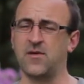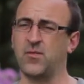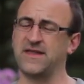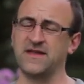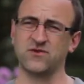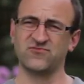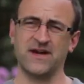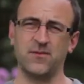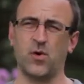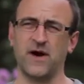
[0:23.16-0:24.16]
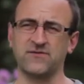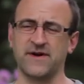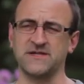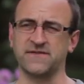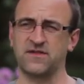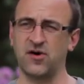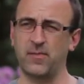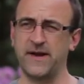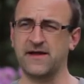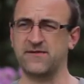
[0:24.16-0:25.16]
We teach a really wide range of
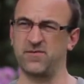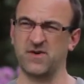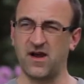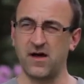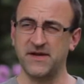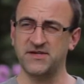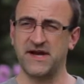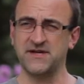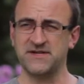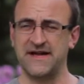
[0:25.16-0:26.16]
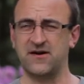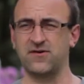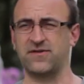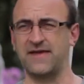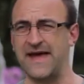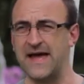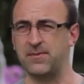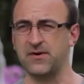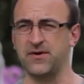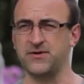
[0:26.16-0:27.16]
topics from climate change in health to air
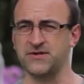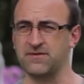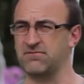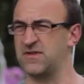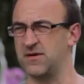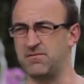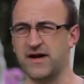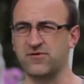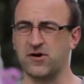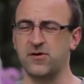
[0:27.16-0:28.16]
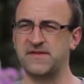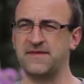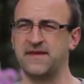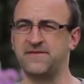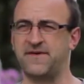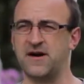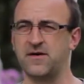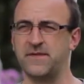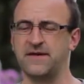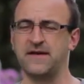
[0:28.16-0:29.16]
pollution to microbes in the
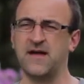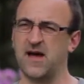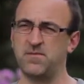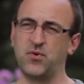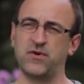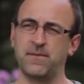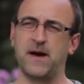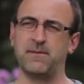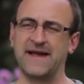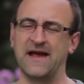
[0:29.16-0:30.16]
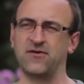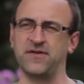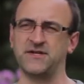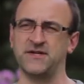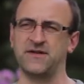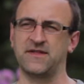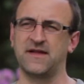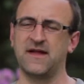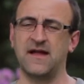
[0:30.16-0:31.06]
environment and broader public health issues.